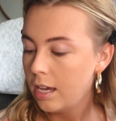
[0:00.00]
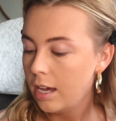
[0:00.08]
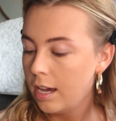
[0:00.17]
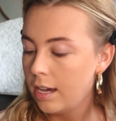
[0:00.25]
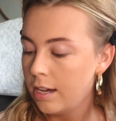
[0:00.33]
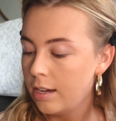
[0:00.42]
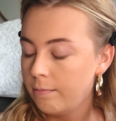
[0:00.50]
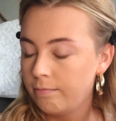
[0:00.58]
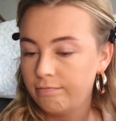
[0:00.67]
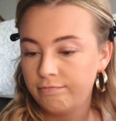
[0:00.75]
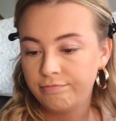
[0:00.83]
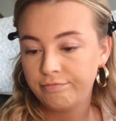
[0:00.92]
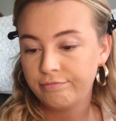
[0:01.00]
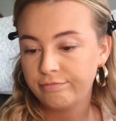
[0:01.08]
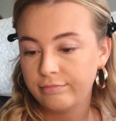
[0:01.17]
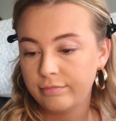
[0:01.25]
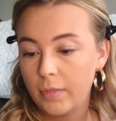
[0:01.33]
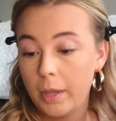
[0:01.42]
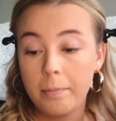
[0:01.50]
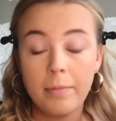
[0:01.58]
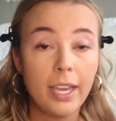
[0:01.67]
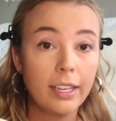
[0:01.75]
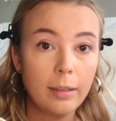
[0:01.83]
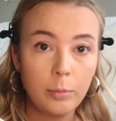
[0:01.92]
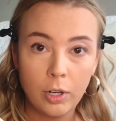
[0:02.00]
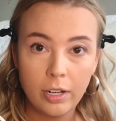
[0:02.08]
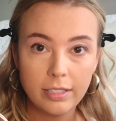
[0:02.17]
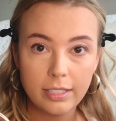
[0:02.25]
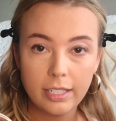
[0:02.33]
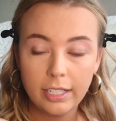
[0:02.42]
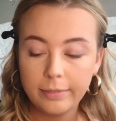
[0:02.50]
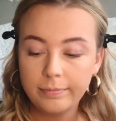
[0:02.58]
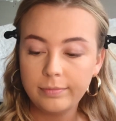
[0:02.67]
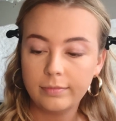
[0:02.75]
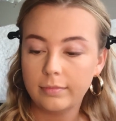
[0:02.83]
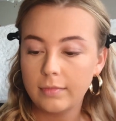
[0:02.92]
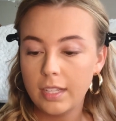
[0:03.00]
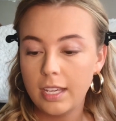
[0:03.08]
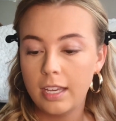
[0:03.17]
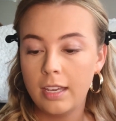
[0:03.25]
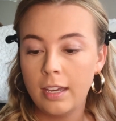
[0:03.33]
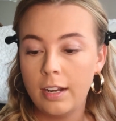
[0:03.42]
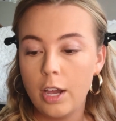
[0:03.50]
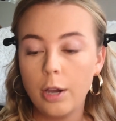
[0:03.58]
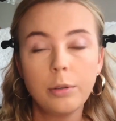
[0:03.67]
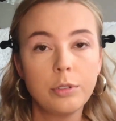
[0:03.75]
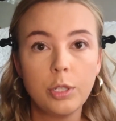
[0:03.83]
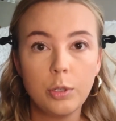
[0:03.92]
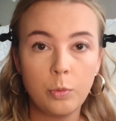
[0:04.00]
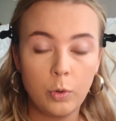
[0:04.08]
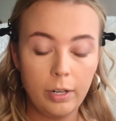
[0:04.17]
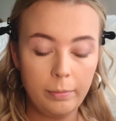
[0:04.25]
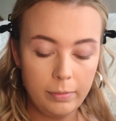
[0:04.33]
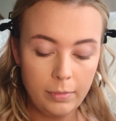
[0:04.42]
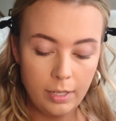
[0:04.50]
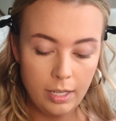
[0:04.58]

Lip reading: Mega Bronzer in 02 Warm.